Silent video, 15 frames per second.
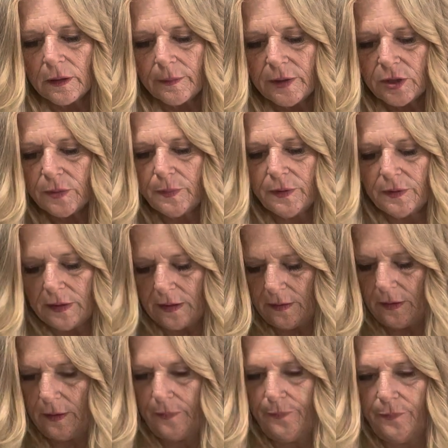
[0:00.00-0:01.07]
Let me just put that
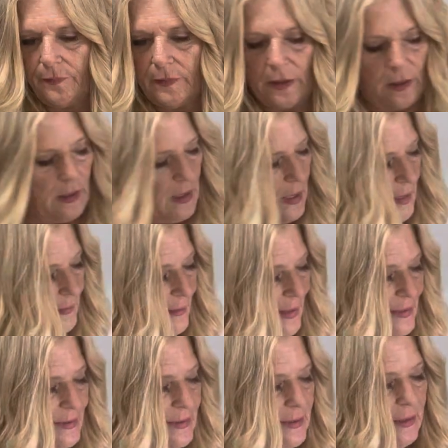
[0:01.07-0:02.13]
there. And
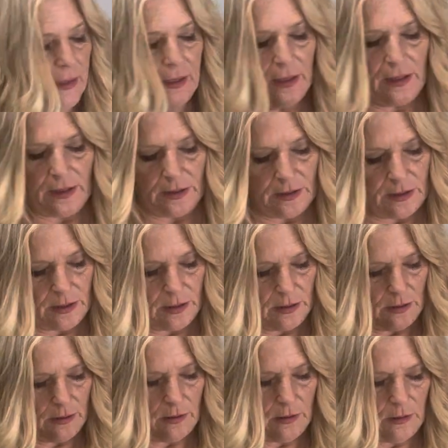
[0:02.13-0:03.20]
that's it.
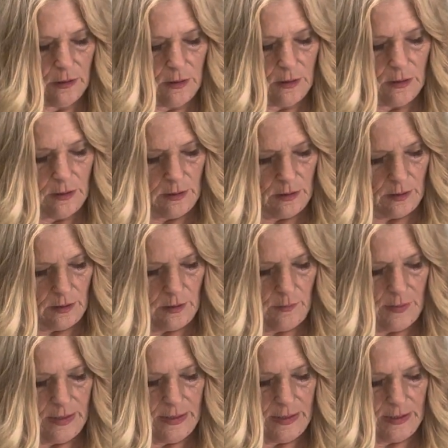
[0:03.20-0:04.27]
Let
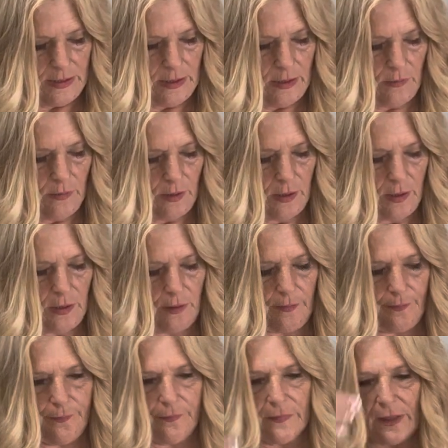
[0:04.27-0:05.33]
me see right here.
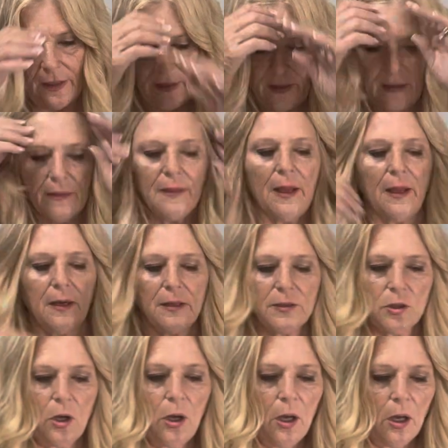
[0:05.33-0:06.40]
That
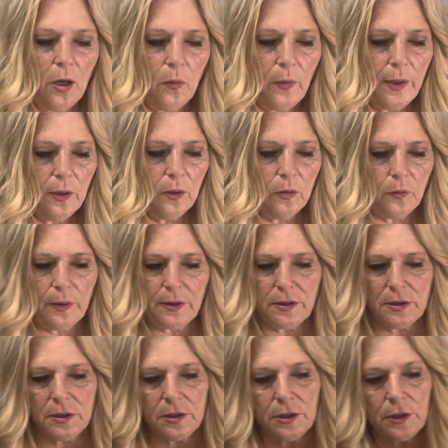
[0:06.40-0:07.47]
is all we are going
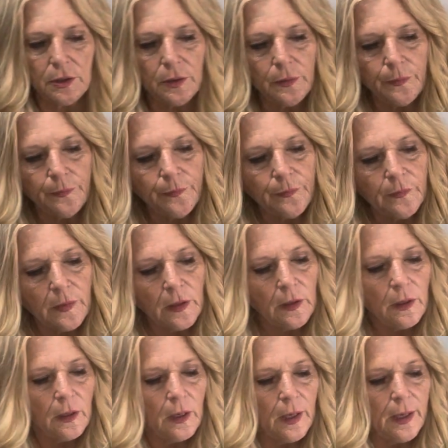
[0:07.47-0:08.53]
to do.
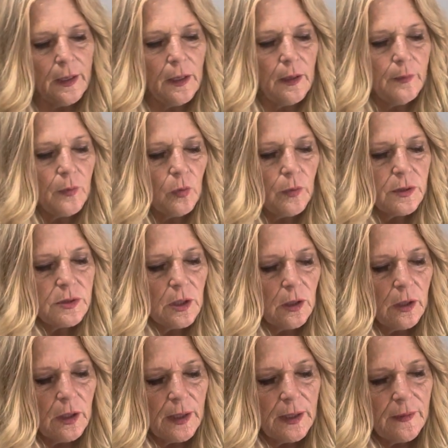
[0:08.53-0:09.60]
And I'm going to
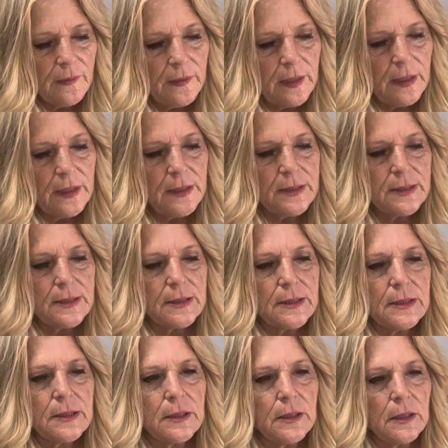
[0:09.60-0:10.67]
look at this,
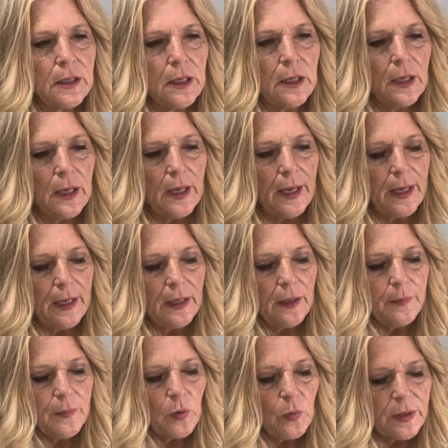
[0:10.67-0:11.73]
and
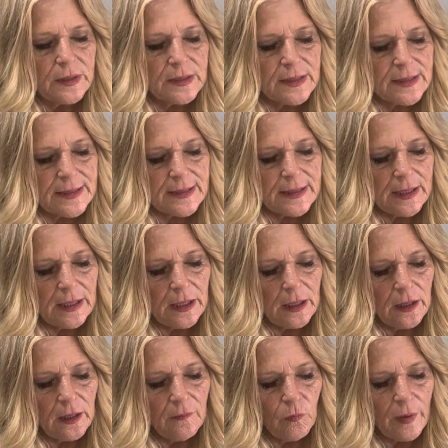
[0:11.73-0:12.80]
I'm going to
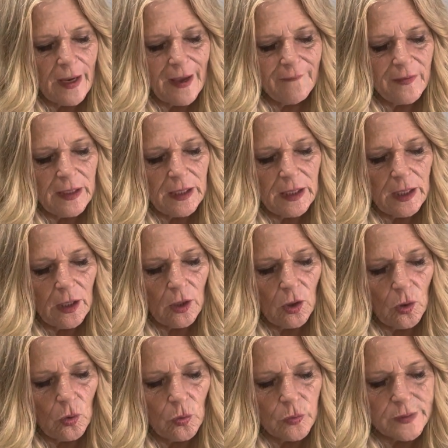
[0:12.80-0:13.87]
see if we have any
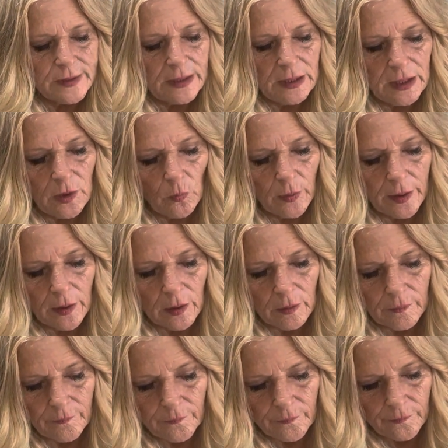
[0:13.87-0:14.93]
holes anywhere.